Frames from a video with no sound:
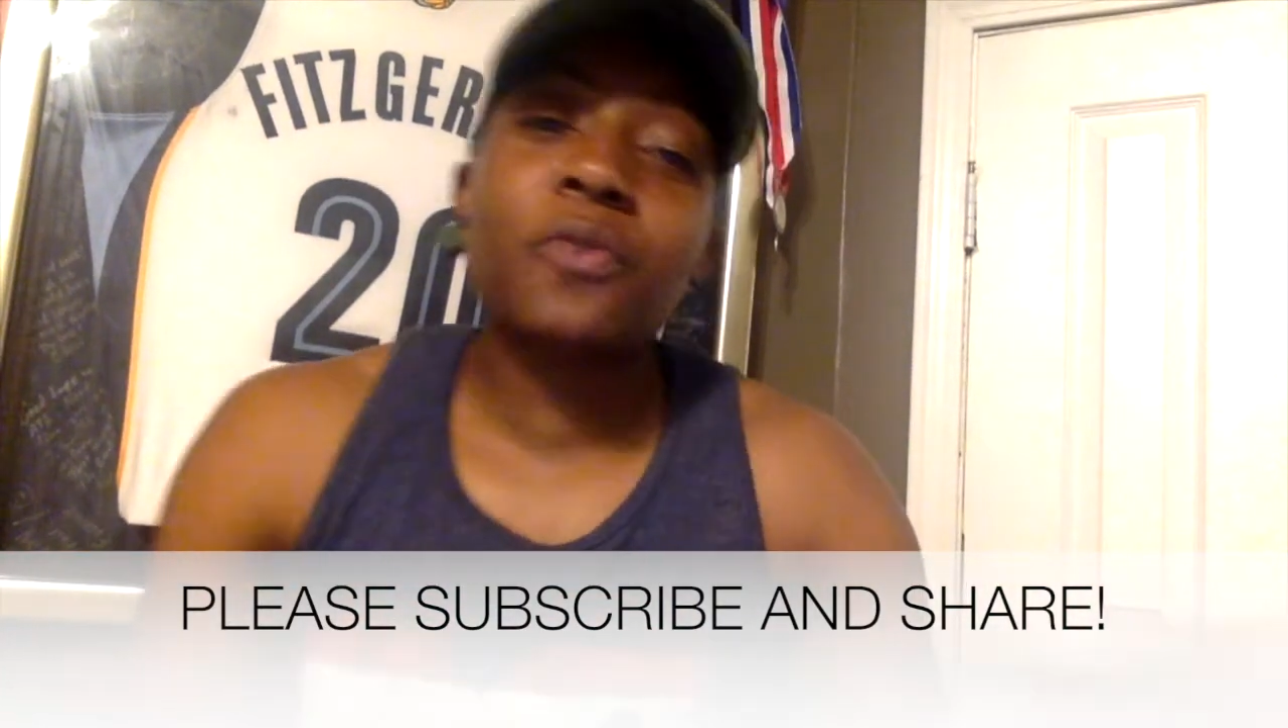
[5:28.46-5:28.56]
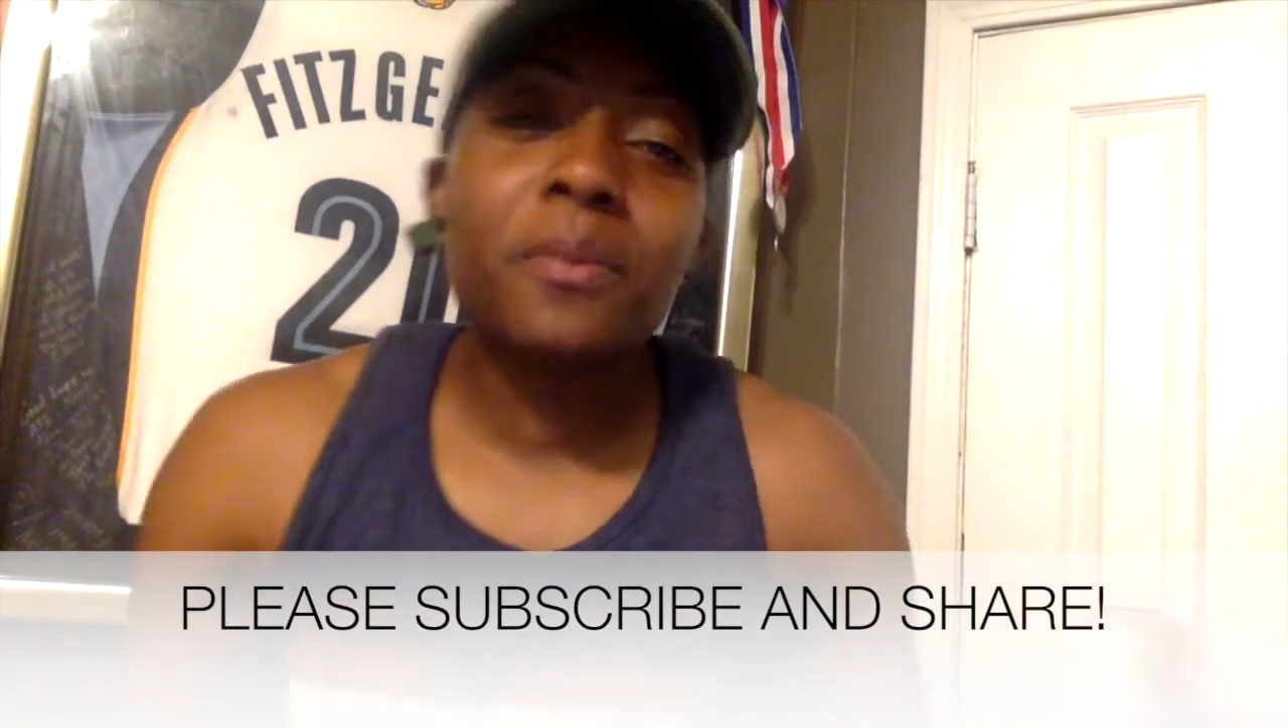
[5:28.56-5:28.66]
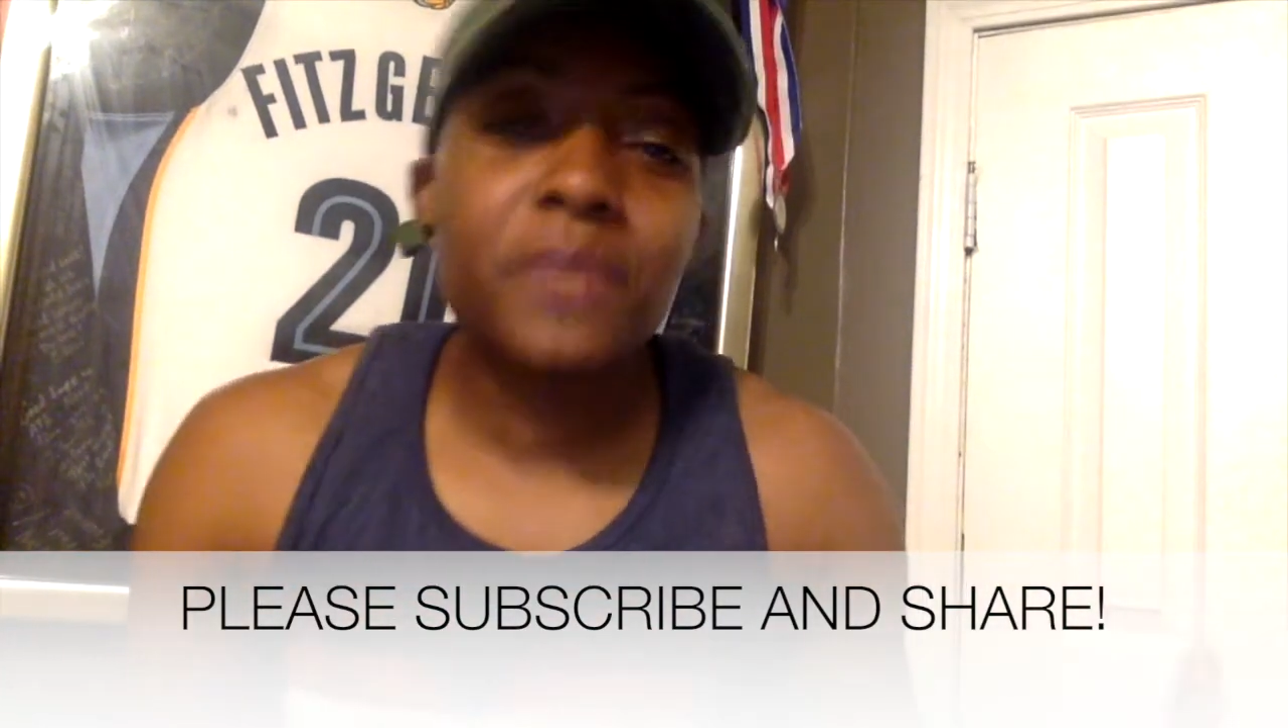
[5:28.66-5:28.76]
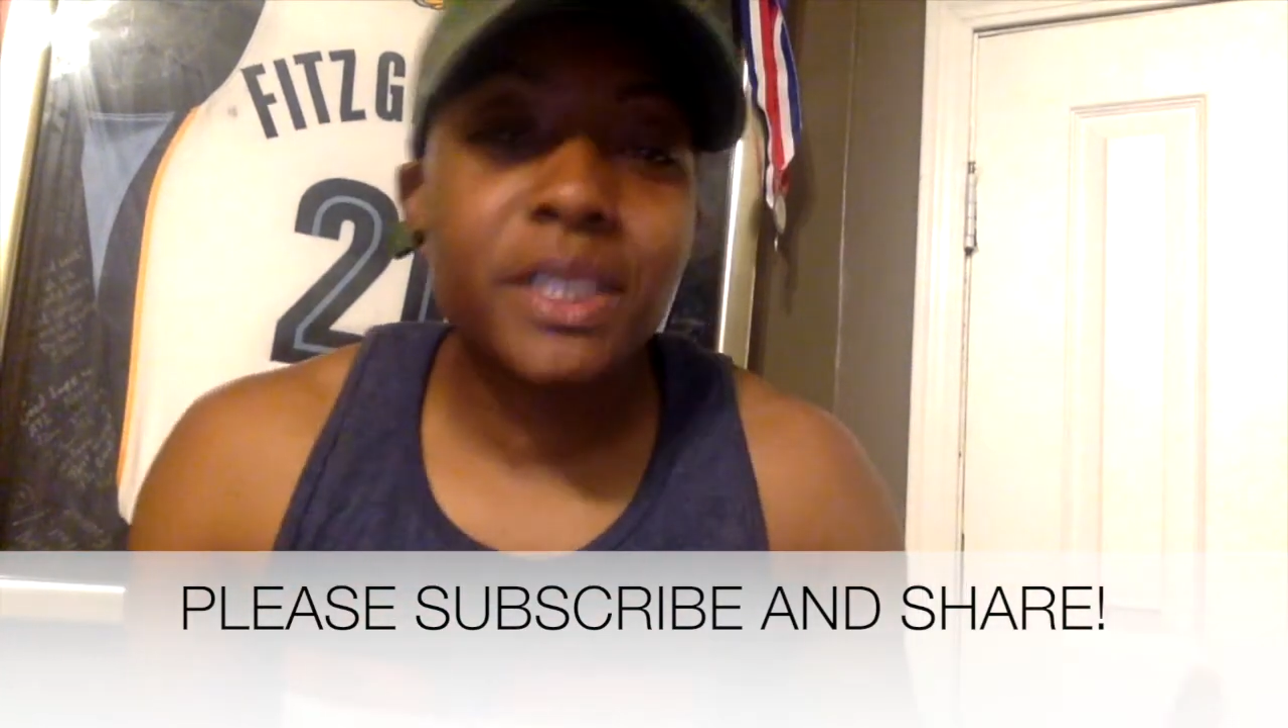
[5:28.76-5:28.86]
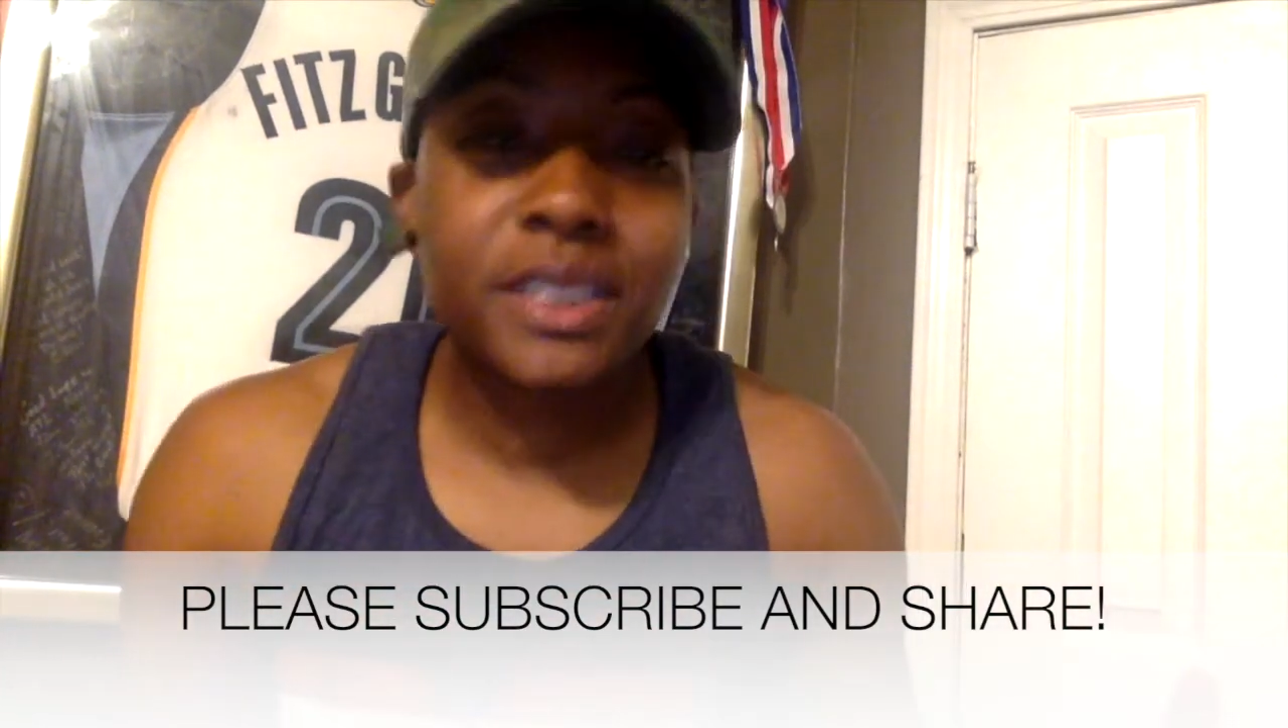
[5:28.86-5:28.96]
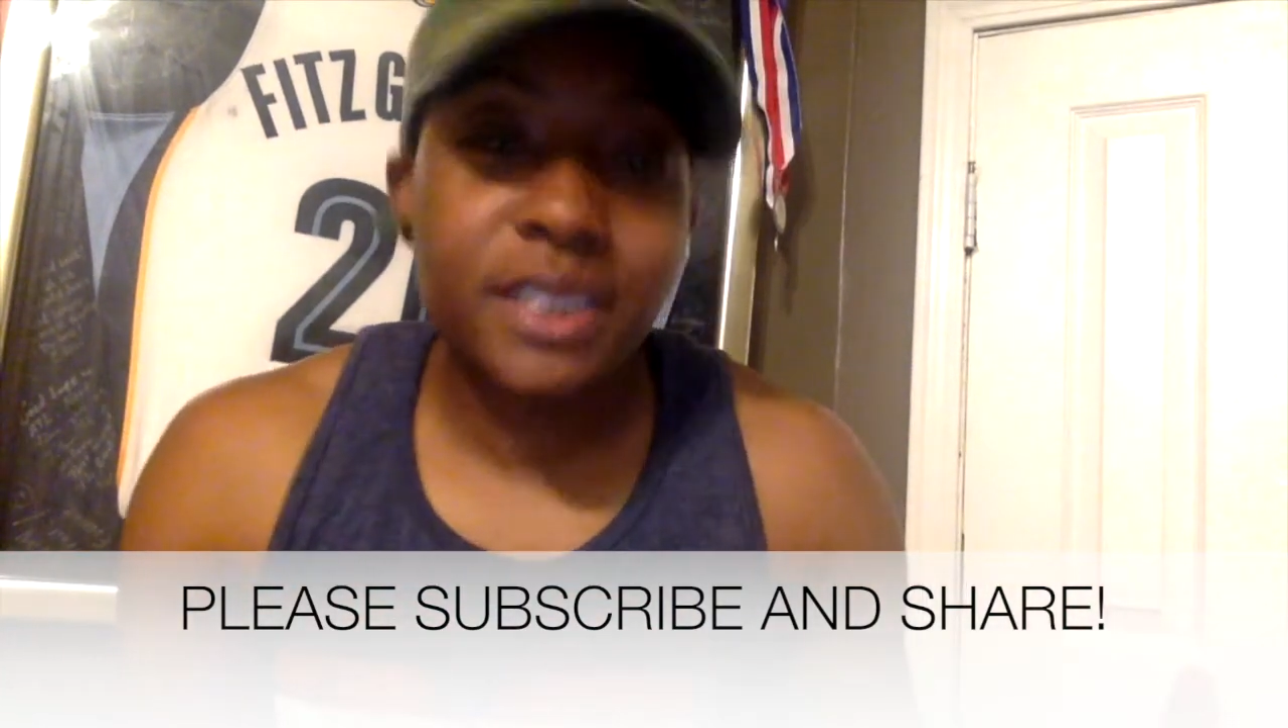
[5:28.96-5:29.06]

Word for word: this